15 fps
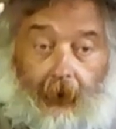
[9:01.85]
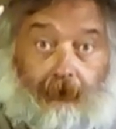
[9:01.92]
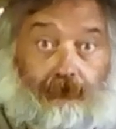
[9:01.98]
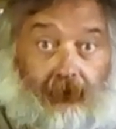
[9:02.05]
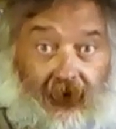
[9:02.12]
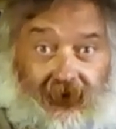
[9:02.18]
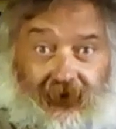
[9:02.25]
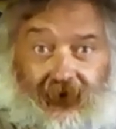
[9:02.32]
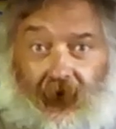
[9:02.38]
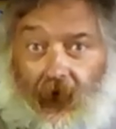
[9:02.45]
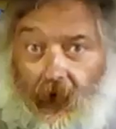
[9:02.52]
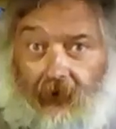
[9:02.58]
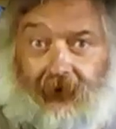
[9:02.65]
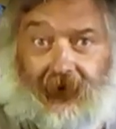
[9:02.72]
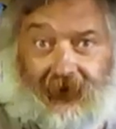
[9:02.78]
must
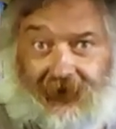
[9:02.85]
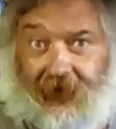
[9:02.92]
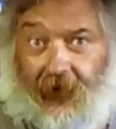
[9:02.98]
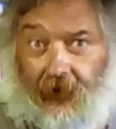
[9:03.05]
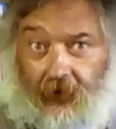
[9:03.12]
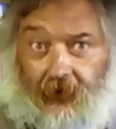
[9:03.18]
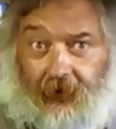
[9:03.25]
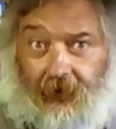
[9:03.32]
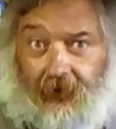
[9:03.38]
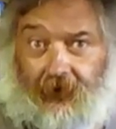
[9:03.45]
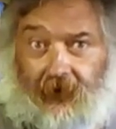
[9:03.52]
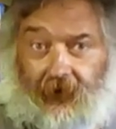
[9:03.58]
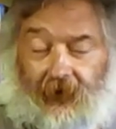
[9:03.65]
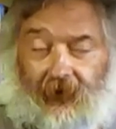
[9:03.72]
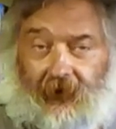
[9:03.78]
of itself
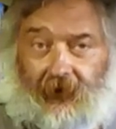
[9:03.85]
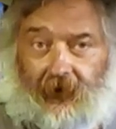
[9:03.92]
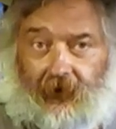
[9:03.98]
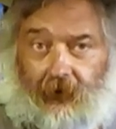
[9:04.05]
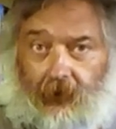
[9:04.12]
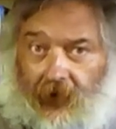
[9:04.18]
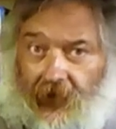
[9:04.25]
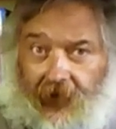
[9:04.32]
be